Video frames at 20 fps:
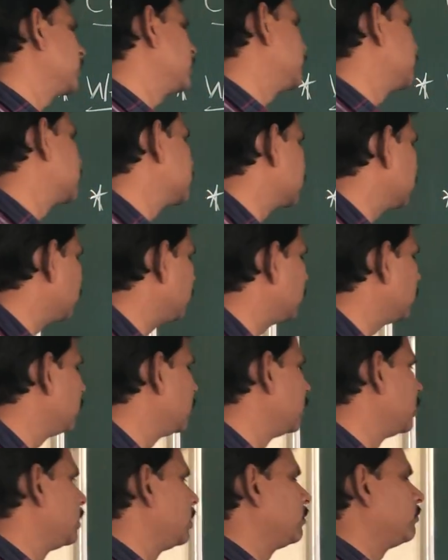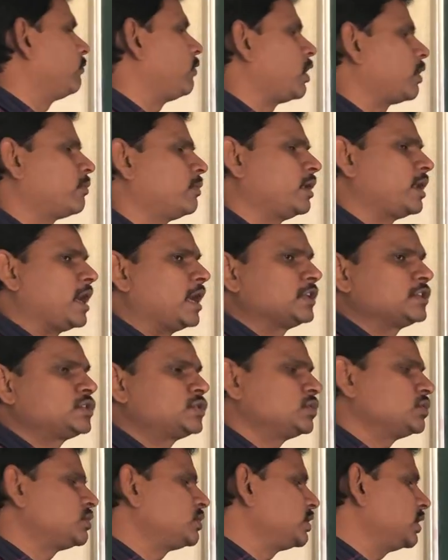So farmer has
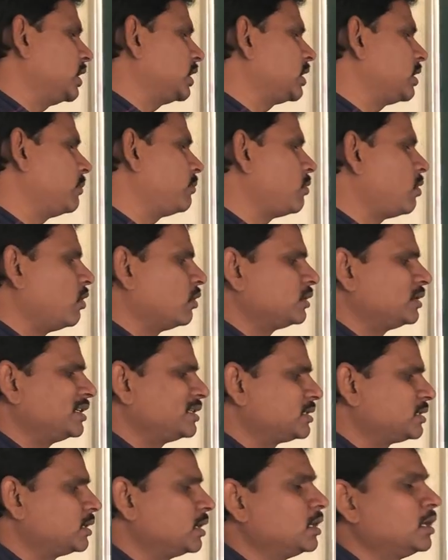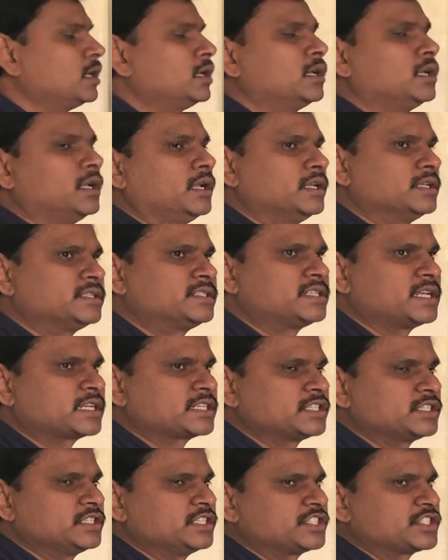to take about this
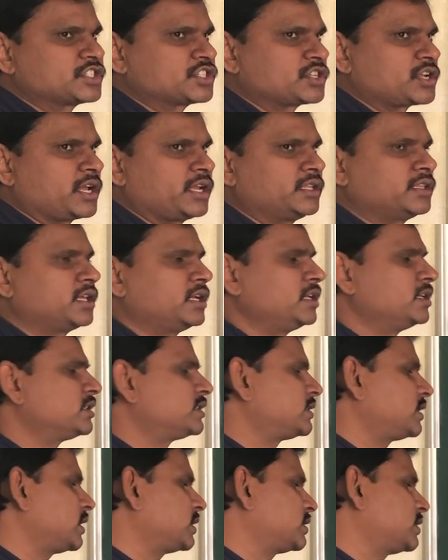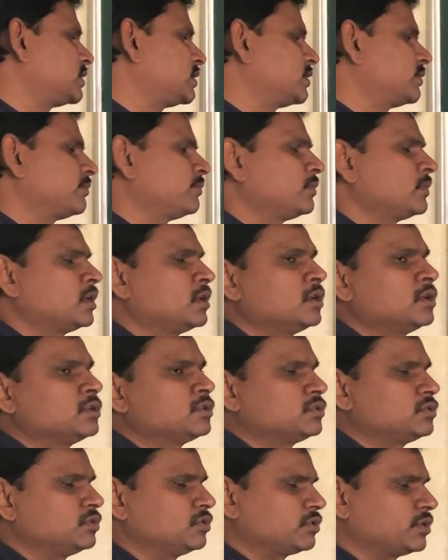insects, destroy the insects,
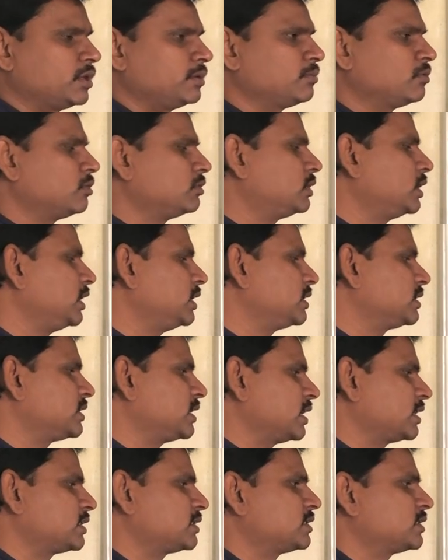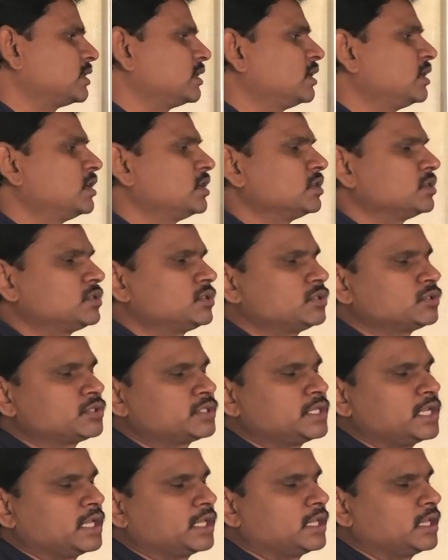to remove the insects,
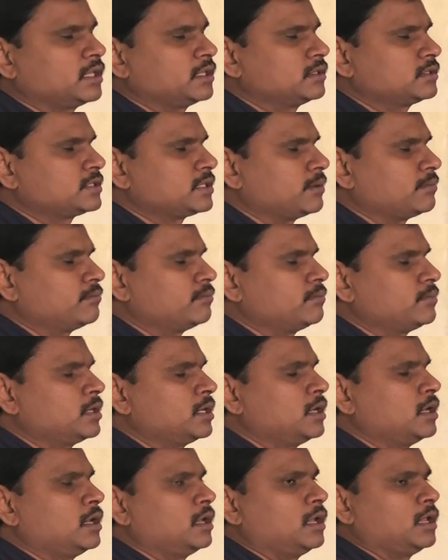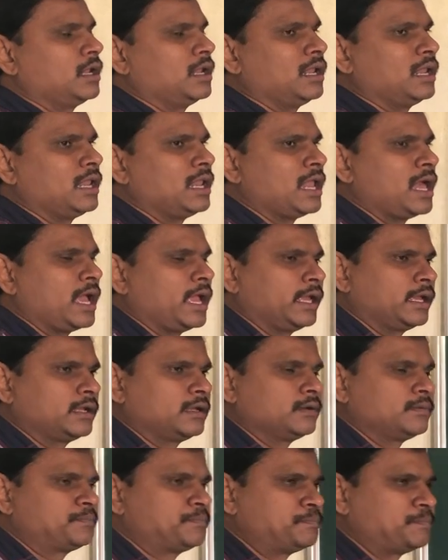to take in some
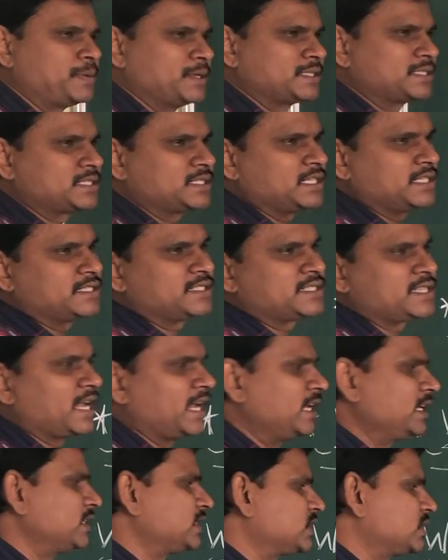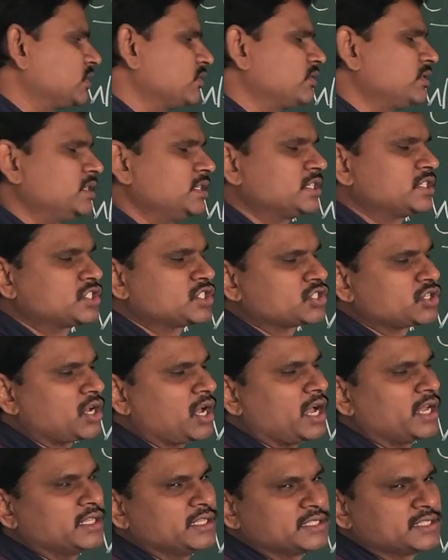like pesticides to
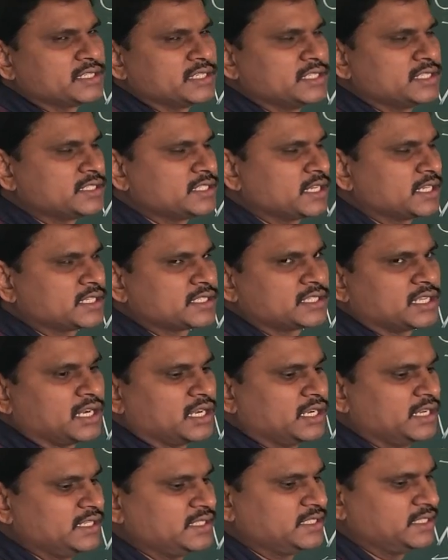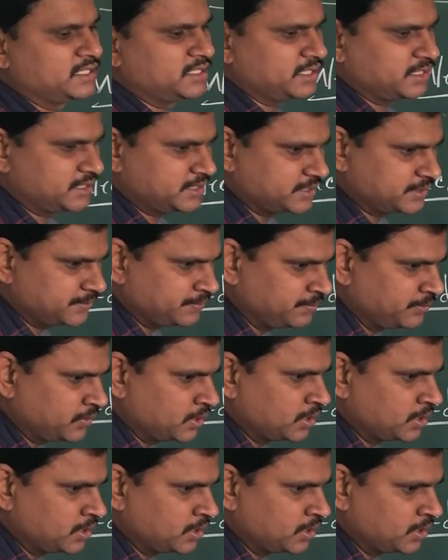destroy these insects or diseases.